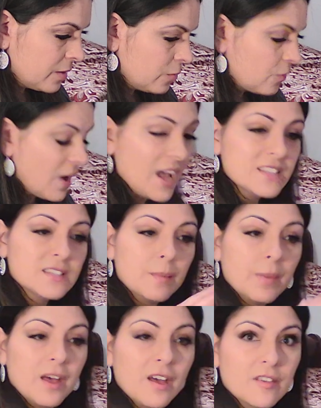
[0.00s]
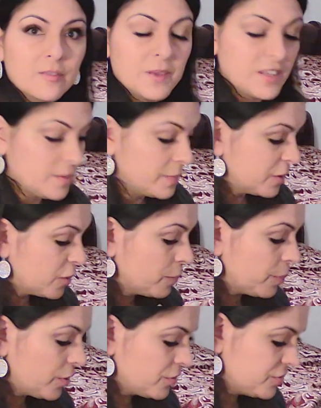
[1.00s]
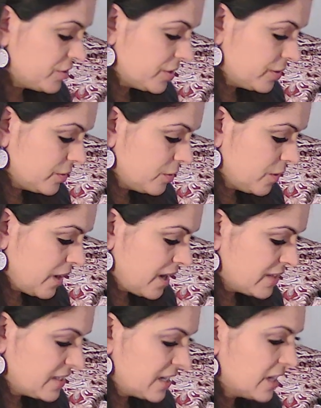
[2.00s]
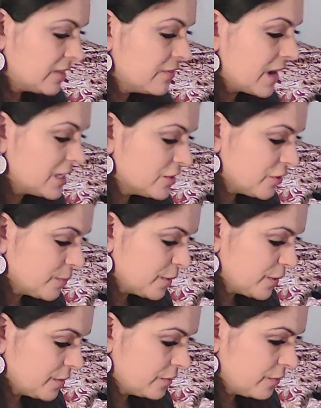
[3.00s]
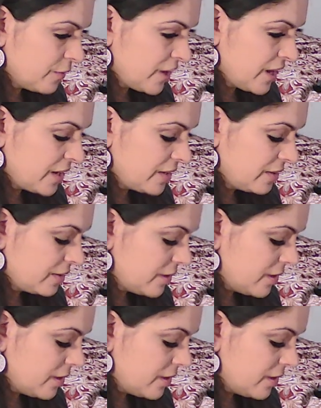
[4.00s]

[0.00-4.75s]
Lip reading: rise above, be the bigger person, okay? Take advice from a good friend.